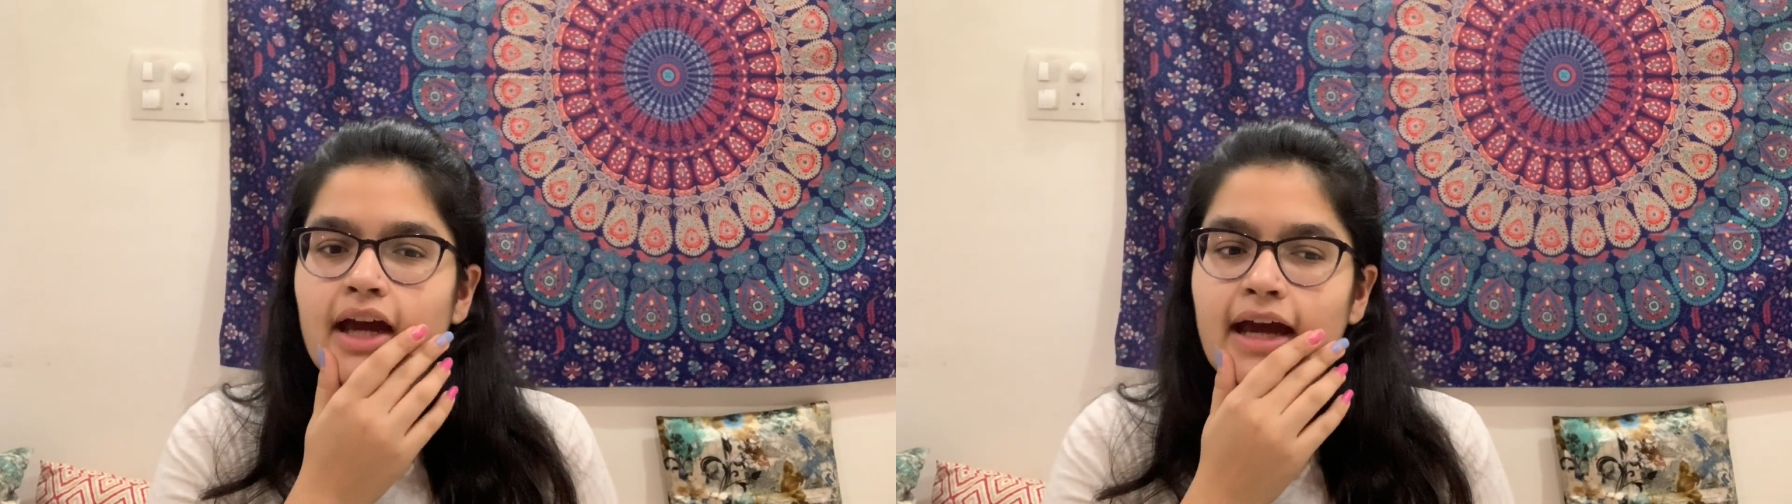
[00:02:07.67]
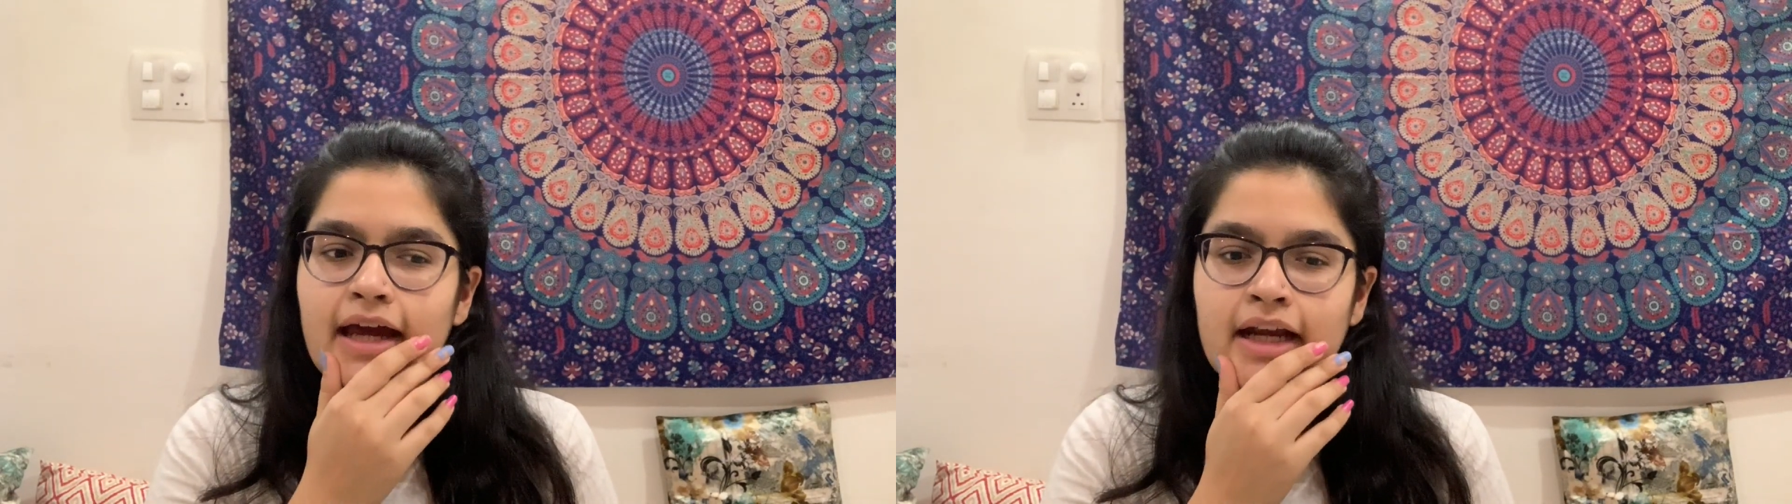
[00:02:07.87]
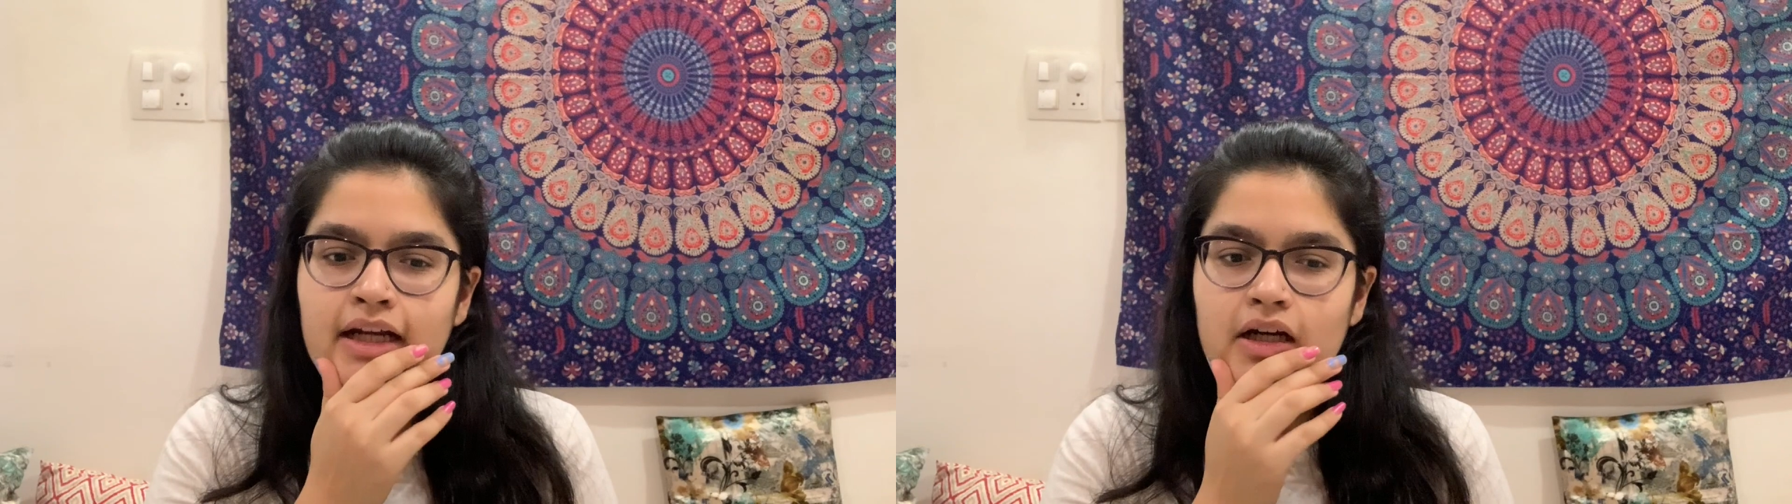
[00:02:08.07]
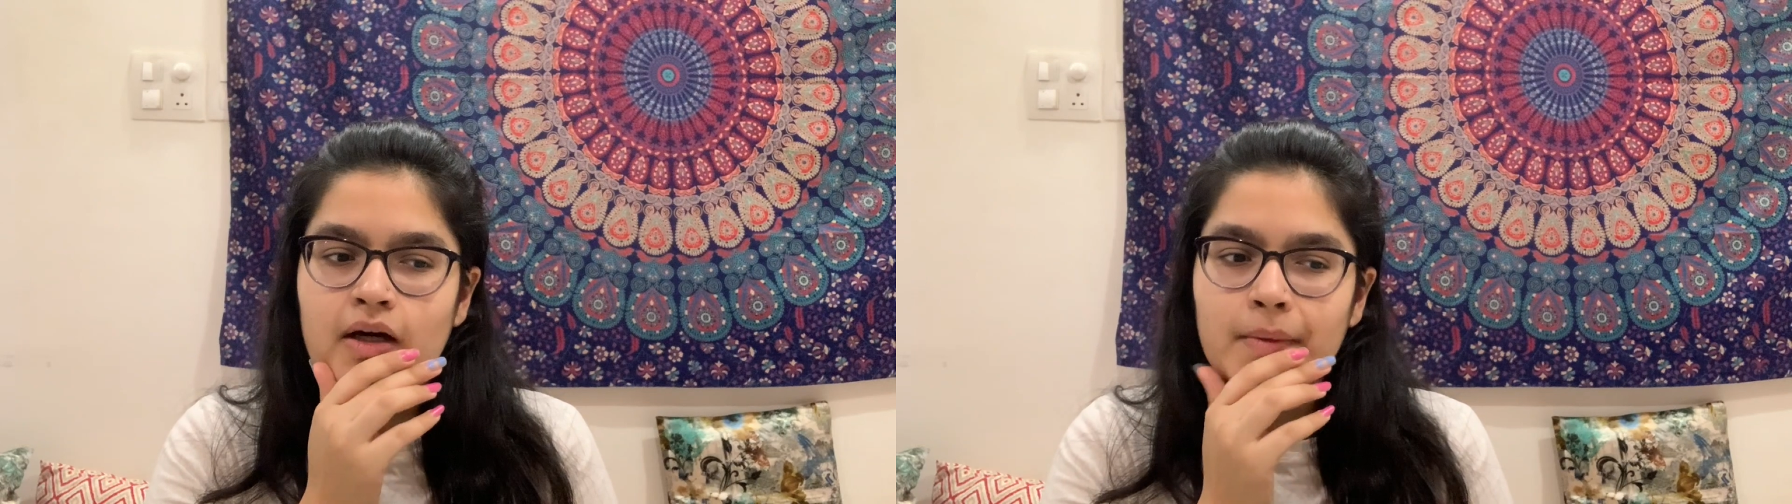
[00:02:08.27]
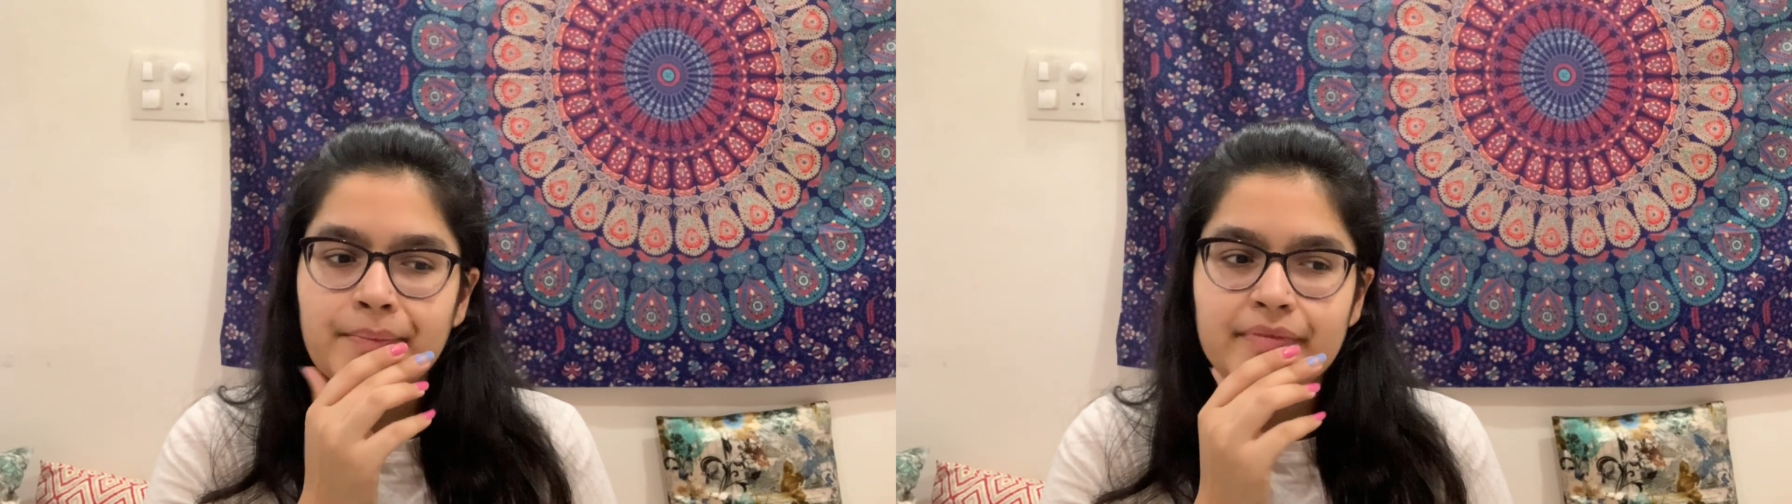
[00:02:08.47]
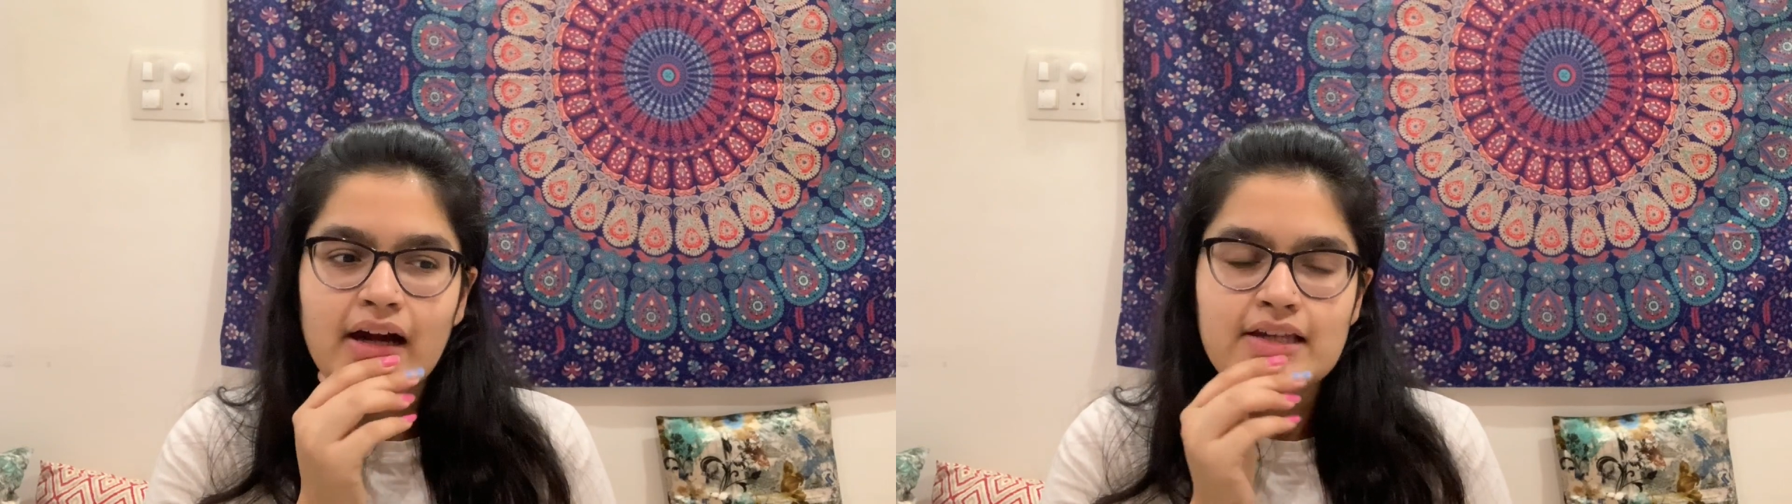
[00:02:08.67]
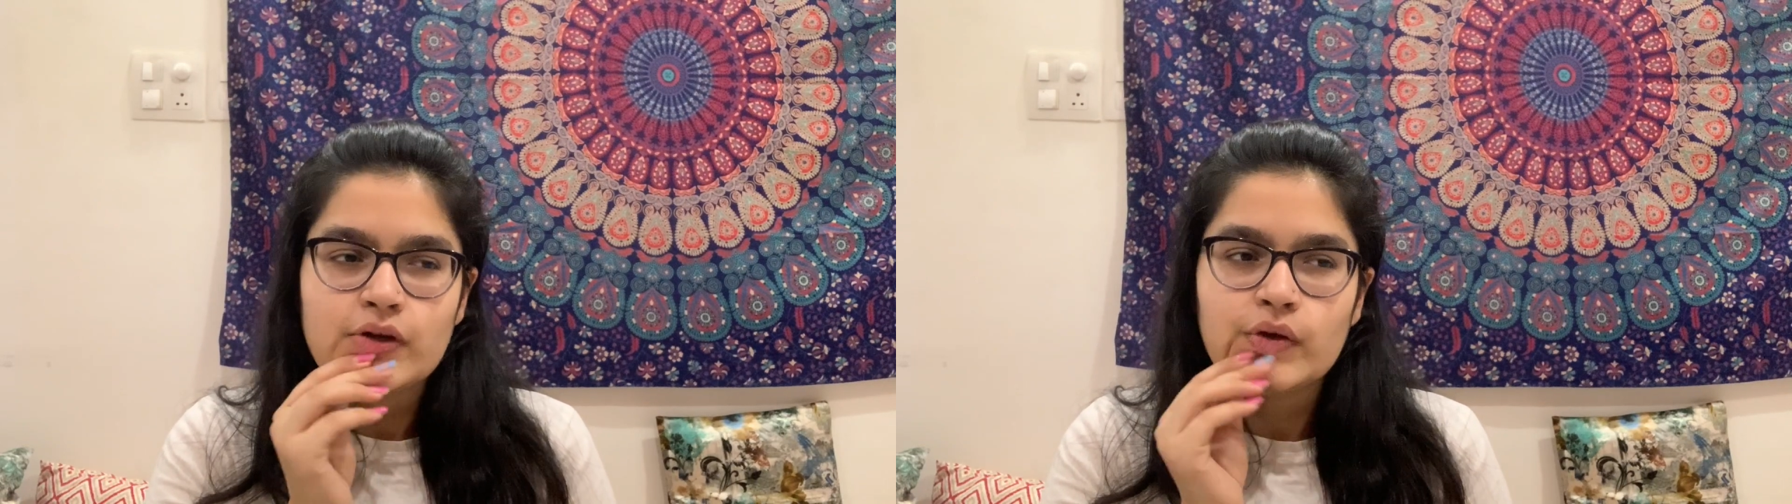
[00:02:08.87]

and I saw